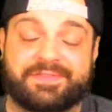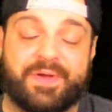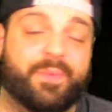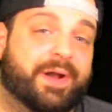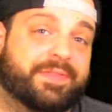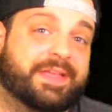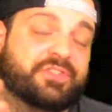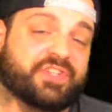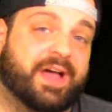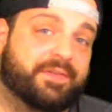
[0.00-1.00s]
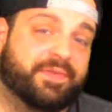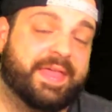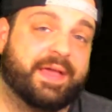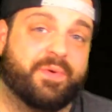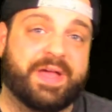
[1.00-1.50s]
So I want to thank Jon for
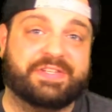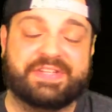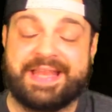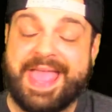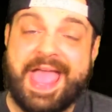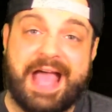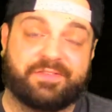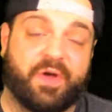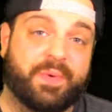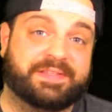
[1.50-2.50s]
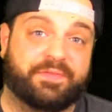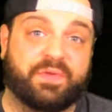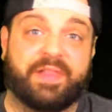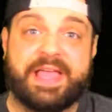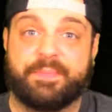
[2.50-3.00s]
that question. As always, if
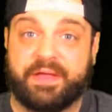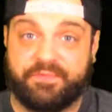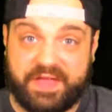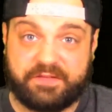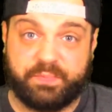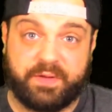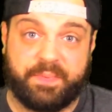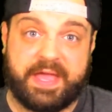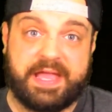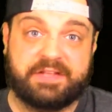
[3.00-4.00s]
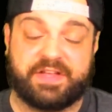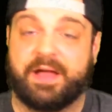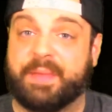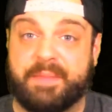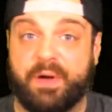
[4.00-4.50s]
you like my Facebook page,
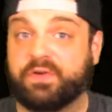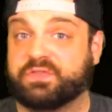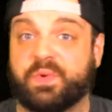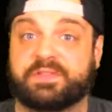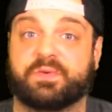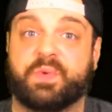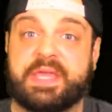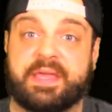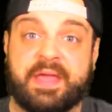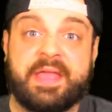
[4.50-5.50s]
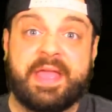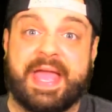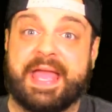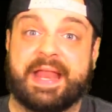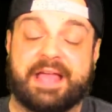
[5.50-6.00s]
um, I post once a week
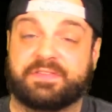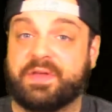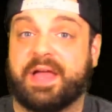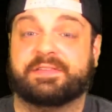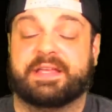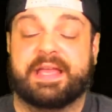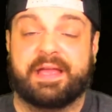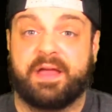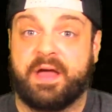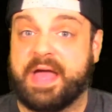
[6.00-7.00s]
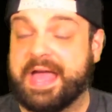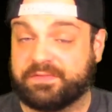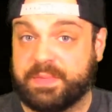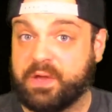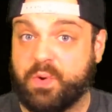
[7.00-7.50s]
and ask you guys to uh,
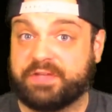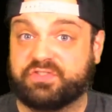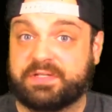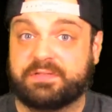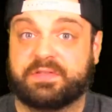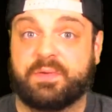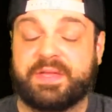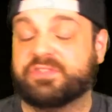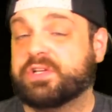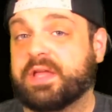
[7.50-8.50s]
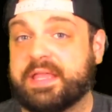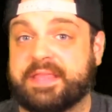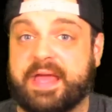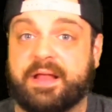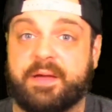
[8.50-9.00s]
ask me a question. So make sure you
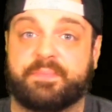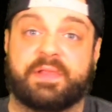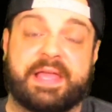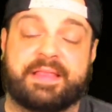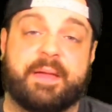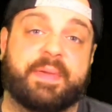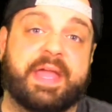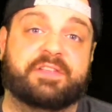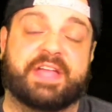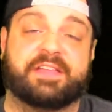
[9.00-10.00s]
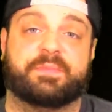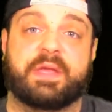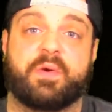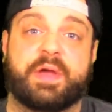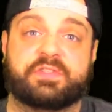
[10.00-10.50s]
hit that up, like that page, ask
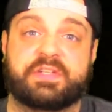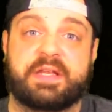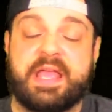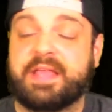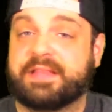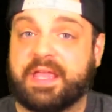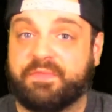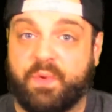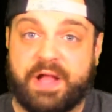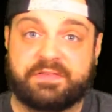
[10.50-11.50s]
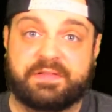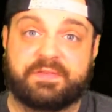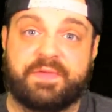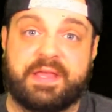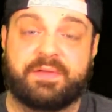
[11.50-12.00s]
me a question. Thank you for watching
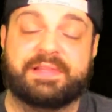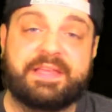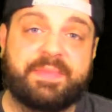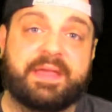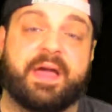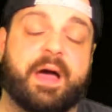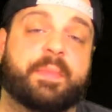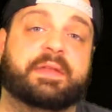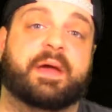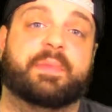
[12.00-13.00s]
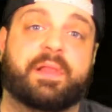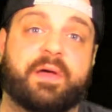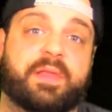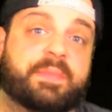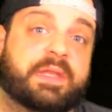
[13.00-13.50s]
this video. Leave me a comment down
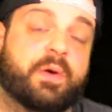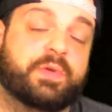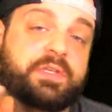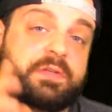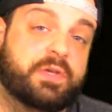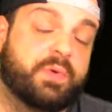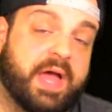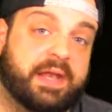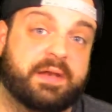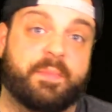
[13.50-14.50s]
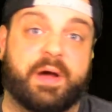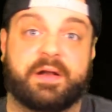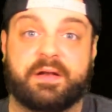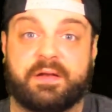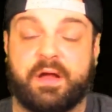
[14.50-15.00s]
below. Let me know what you got into
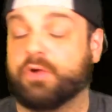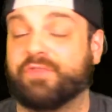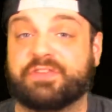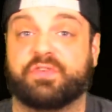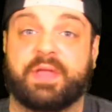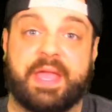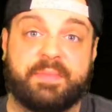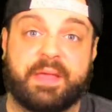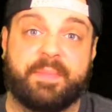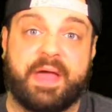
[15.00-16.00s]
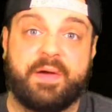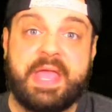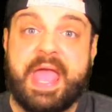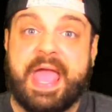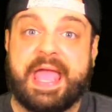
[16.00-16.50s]
modern uh, retro gaming
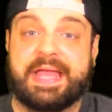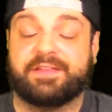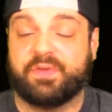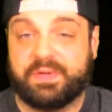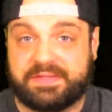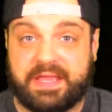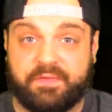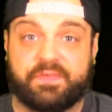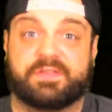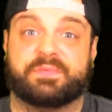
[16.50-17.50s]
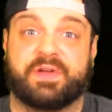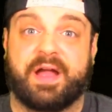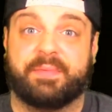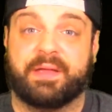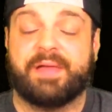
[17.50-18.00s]
about. And as always, thank you for
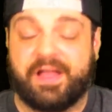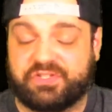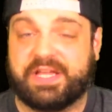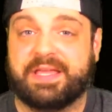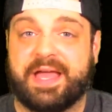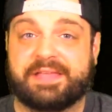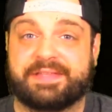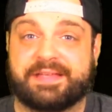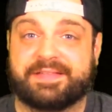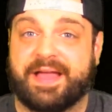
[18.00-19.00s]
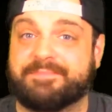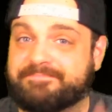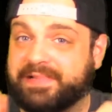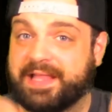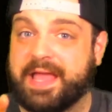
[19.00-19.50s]
subscribing. I'll check you guys next
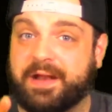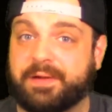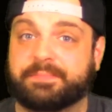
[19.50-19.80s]
time. Later.